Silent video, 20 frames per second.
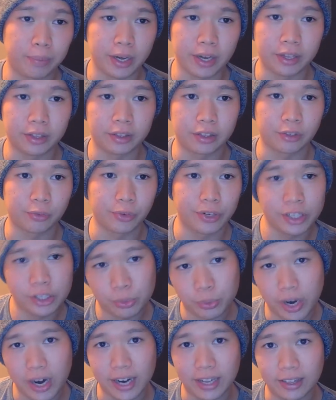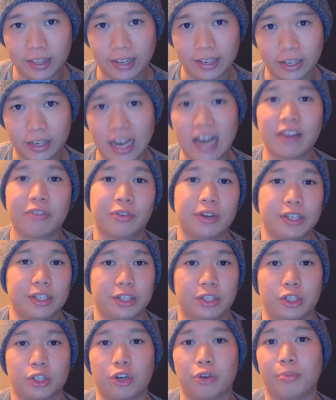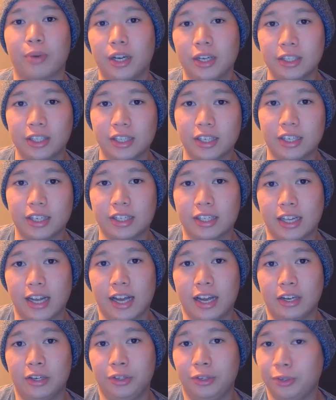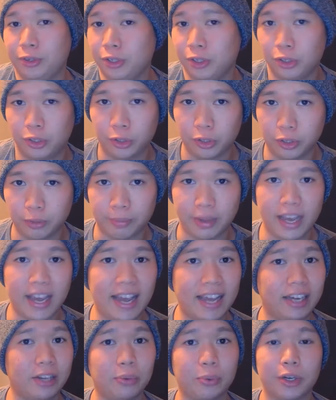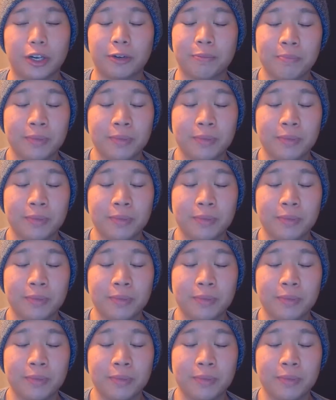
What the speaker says: but the reason why I like calf raises so much is that you can do them anywhere.